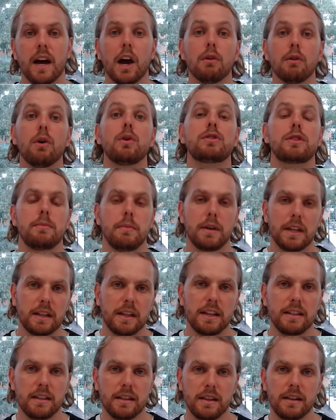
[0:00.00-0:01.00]
are
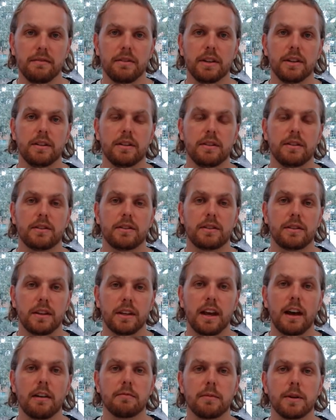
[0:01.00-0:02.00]
ultimately delivered to
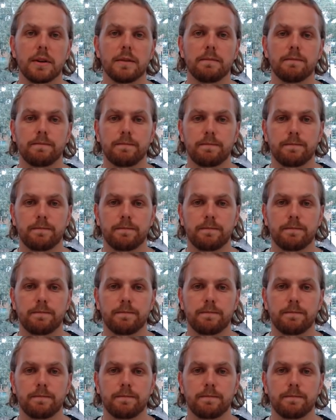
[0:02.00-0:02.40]
the government.